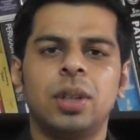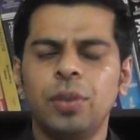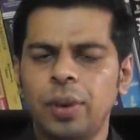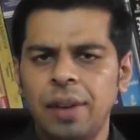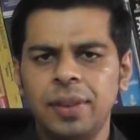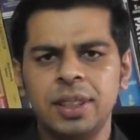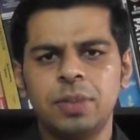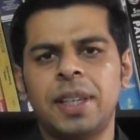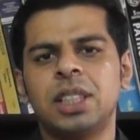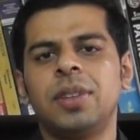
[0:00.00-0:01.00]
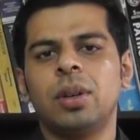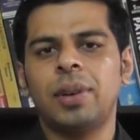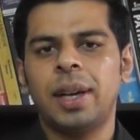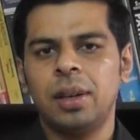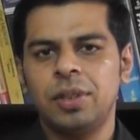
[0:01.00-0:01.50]
If you have any specific
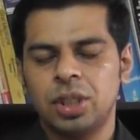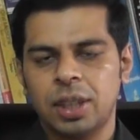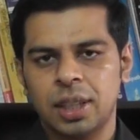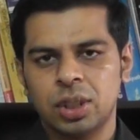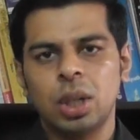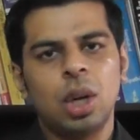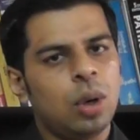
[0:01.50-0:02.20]
query which has